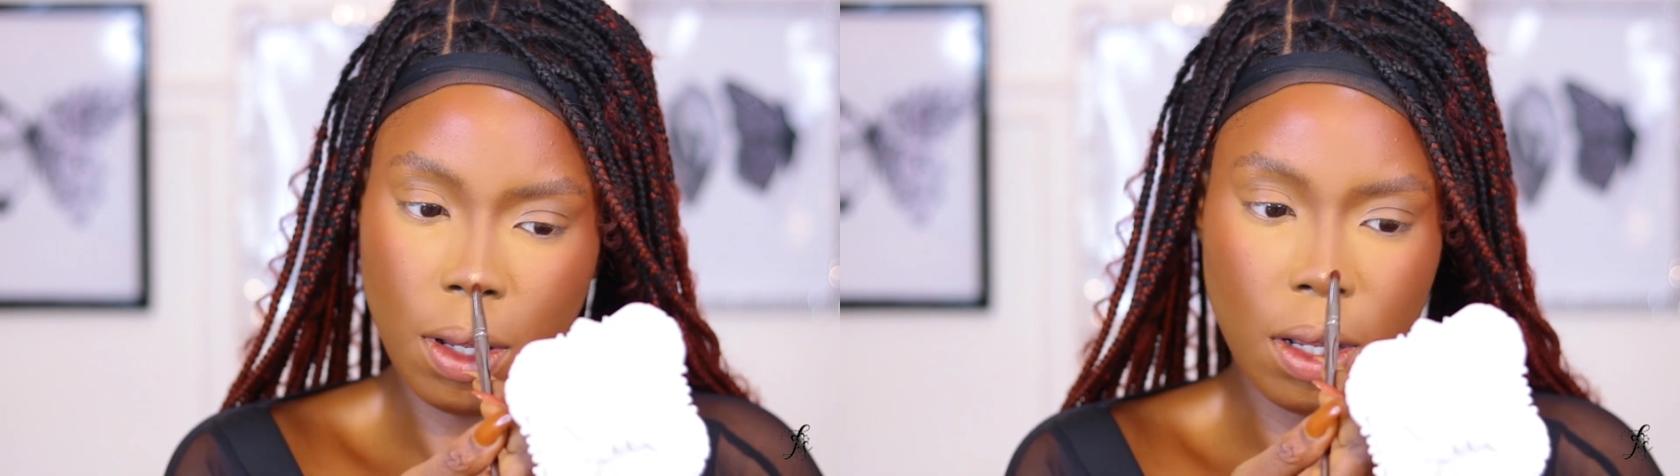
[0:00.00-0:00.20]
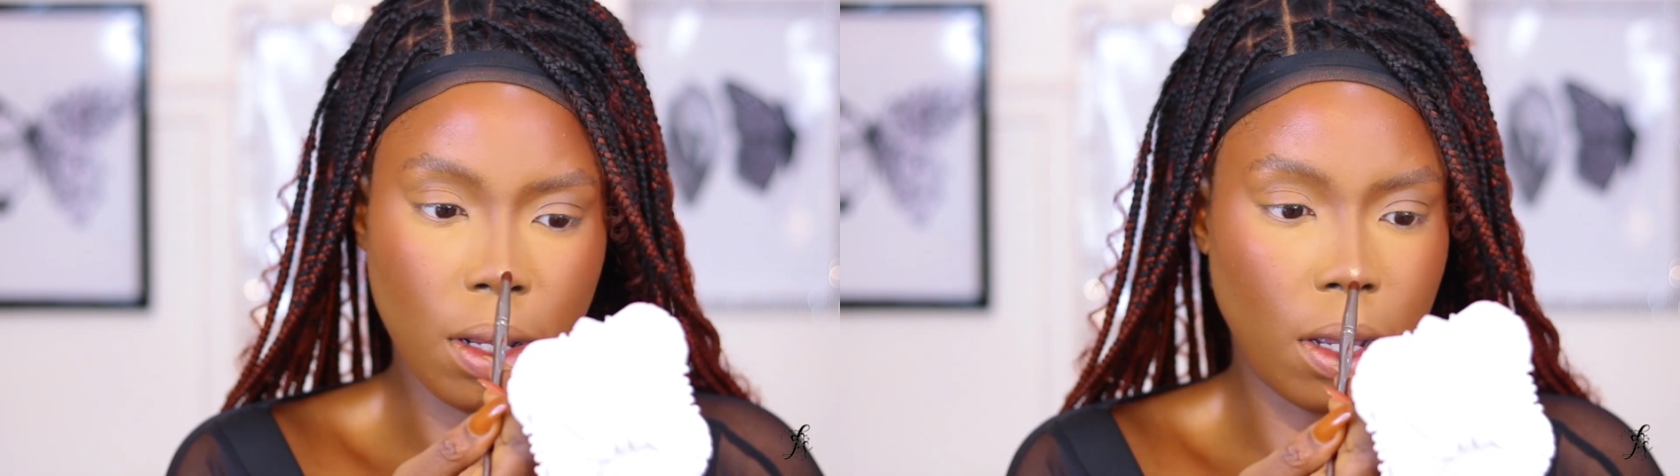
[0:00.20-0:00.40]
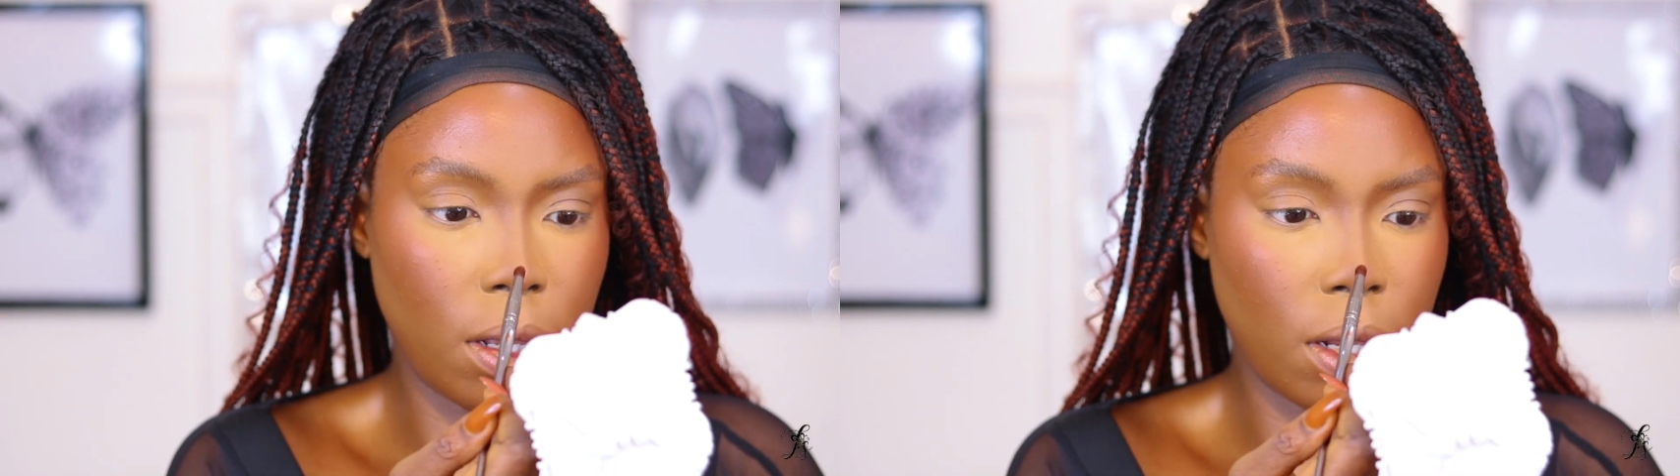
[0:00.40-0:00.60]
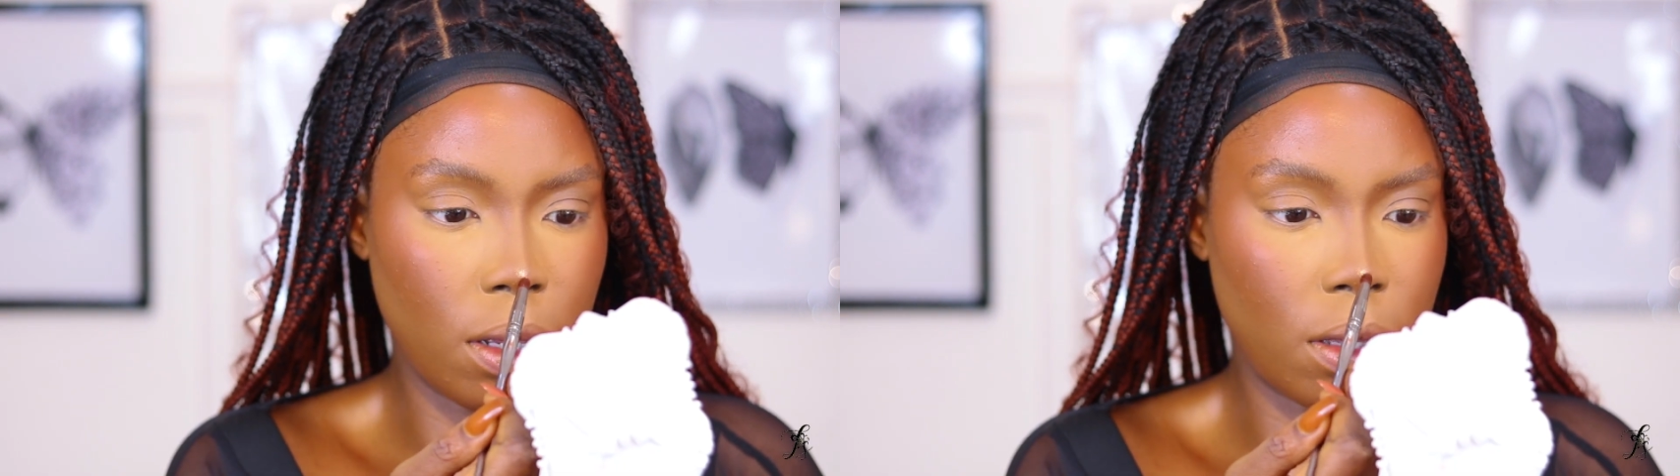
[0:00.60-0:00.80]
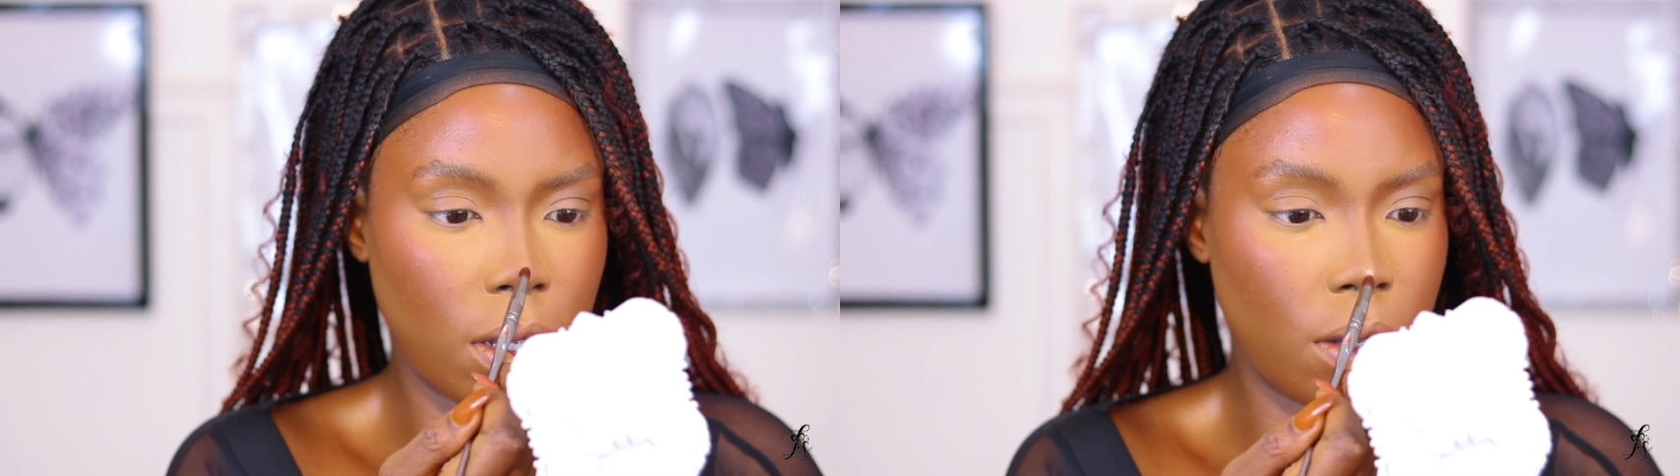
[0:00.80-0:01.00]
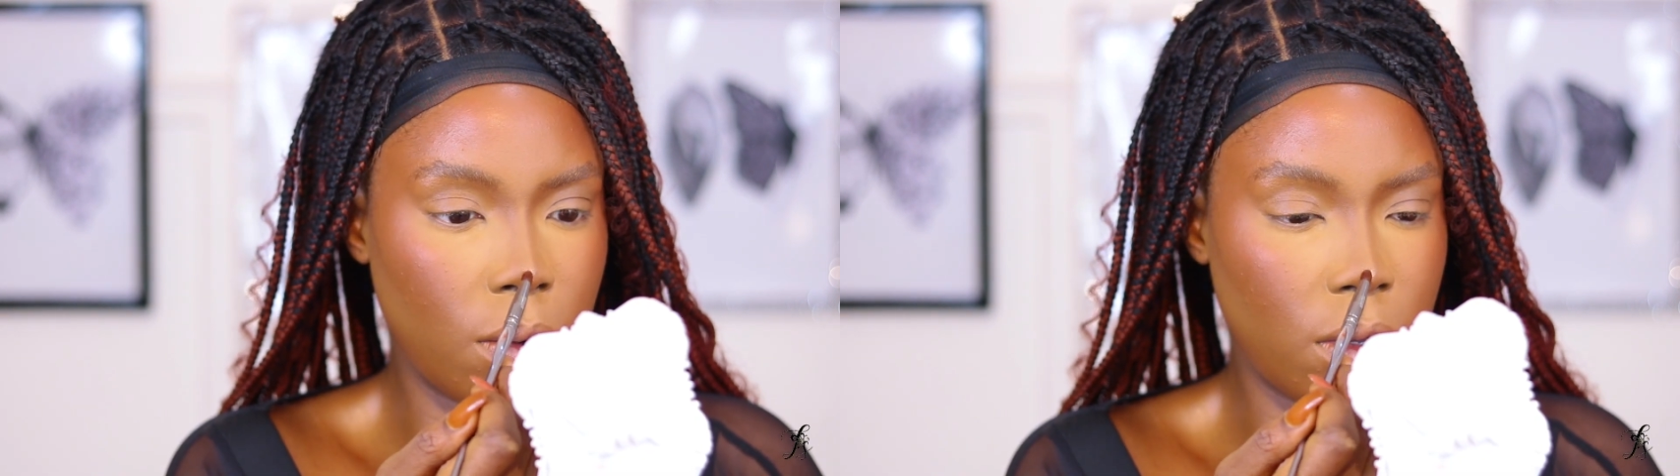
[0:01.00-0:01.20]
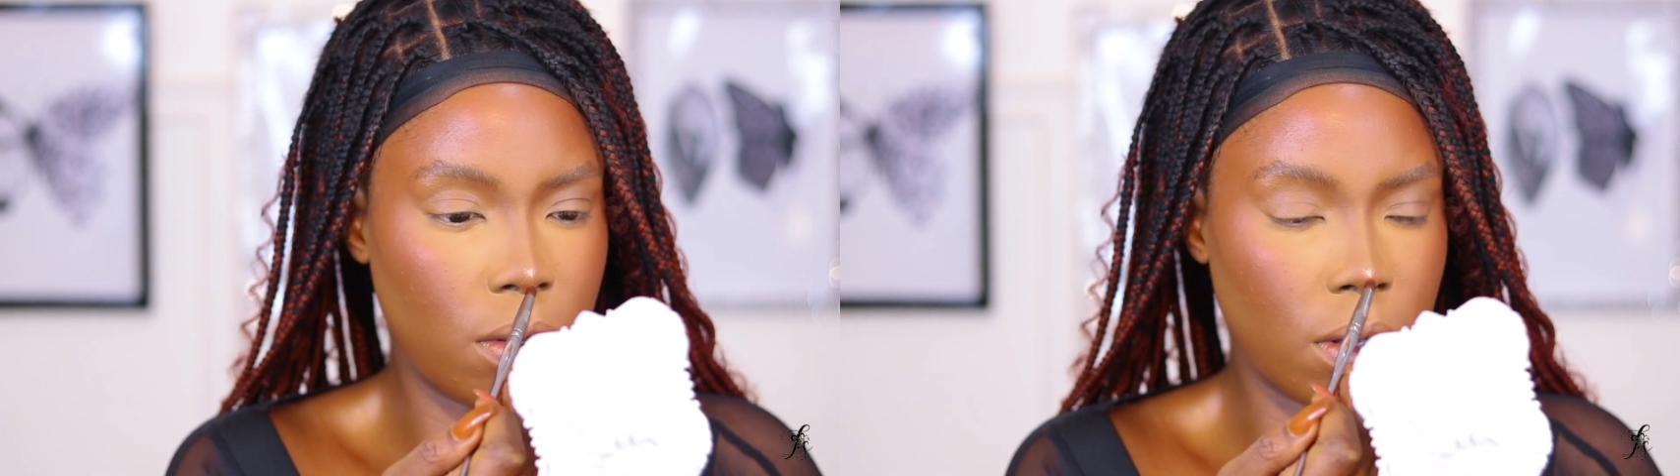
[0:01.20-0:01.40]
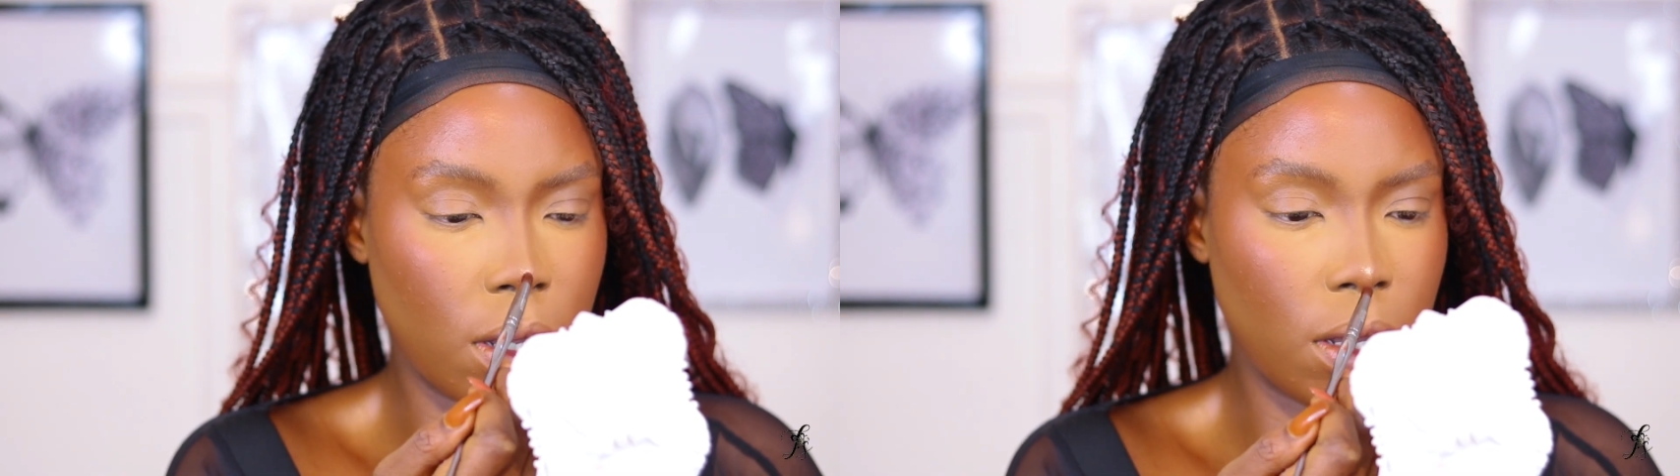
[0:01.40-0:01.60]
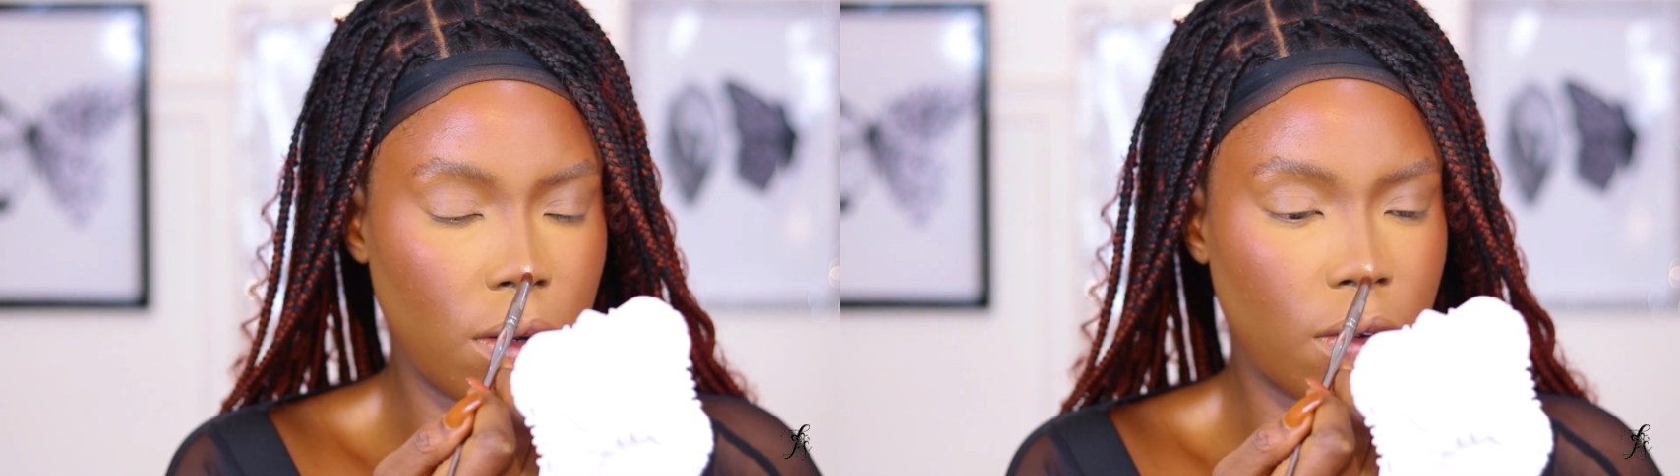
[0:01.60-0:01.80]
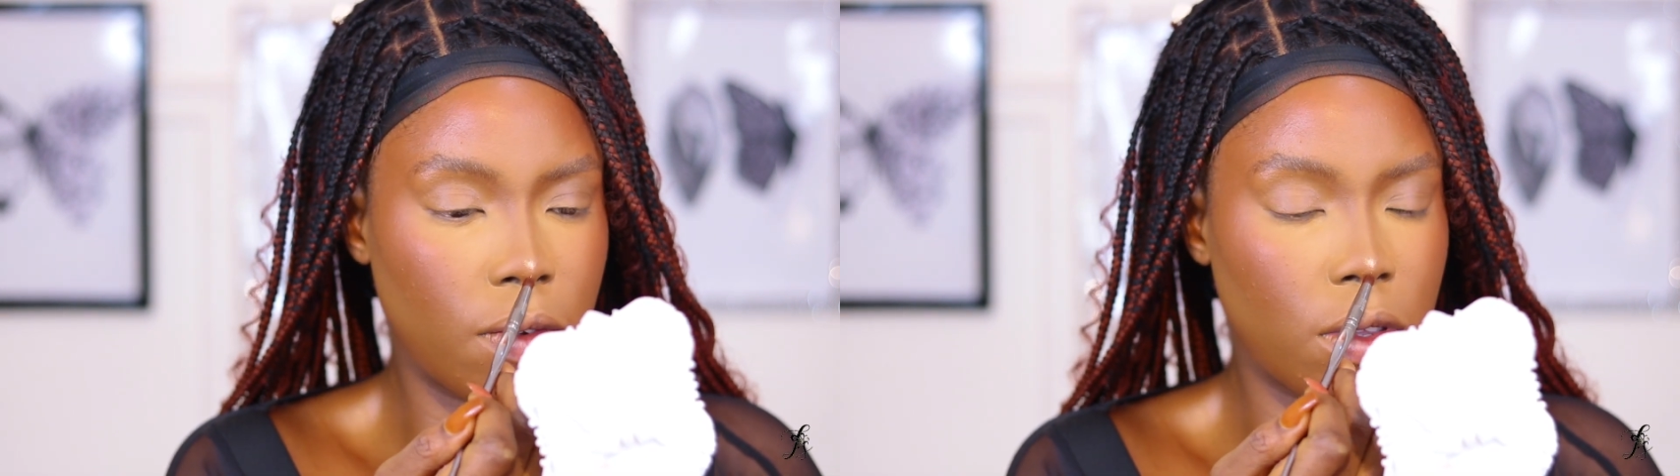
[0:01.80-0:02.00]
applying highlighter, you want to
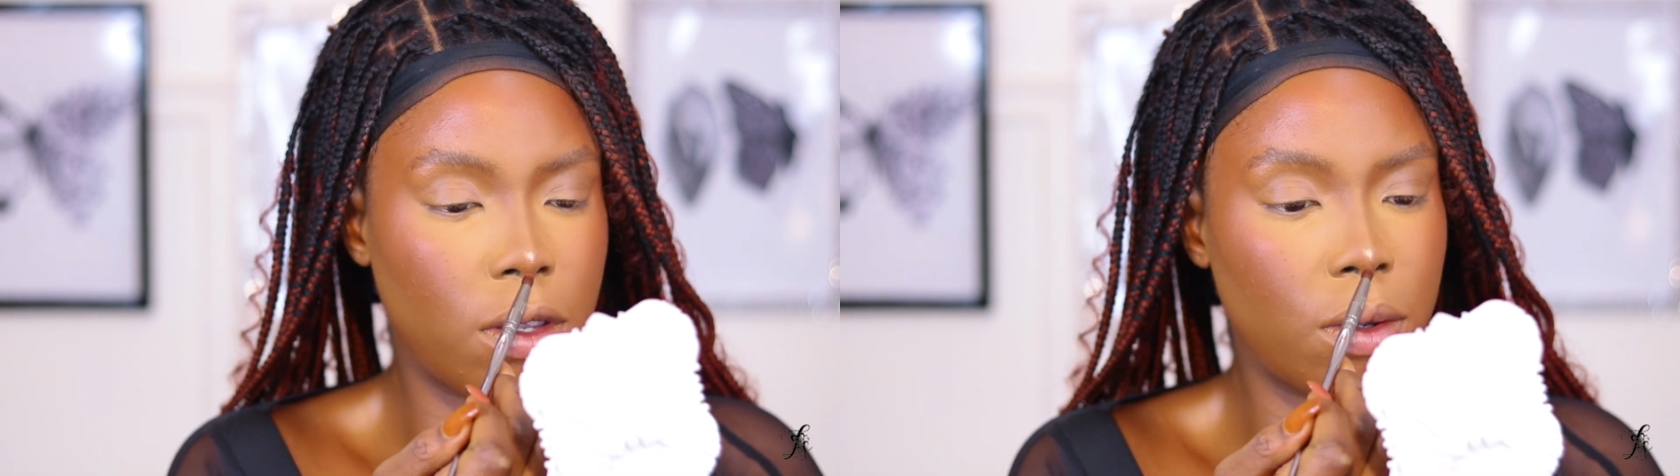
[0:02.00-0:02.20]
kind of